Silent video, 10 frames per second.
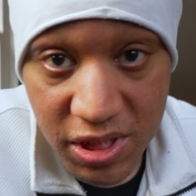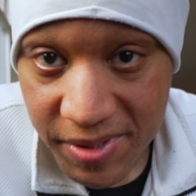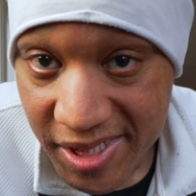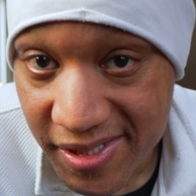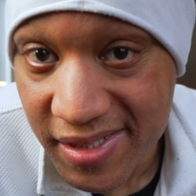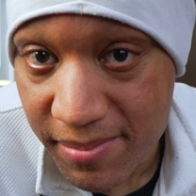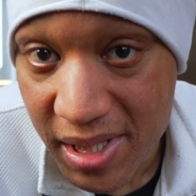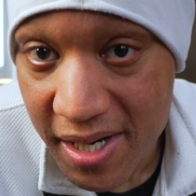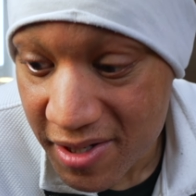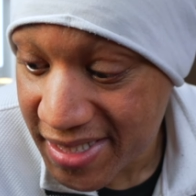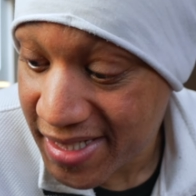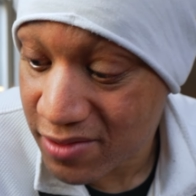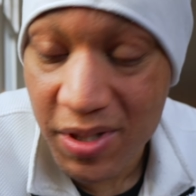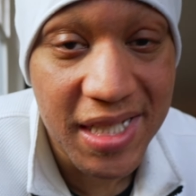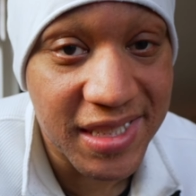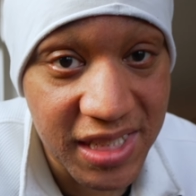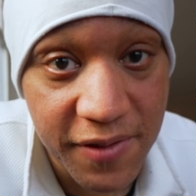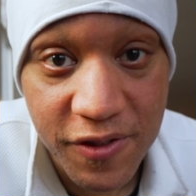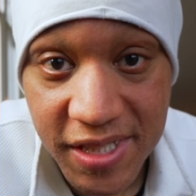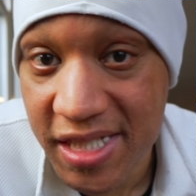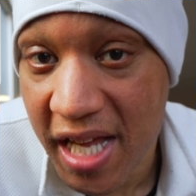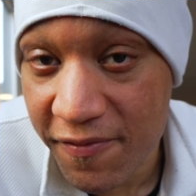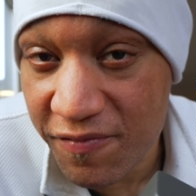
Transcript: brings me to similarities as well as differences I've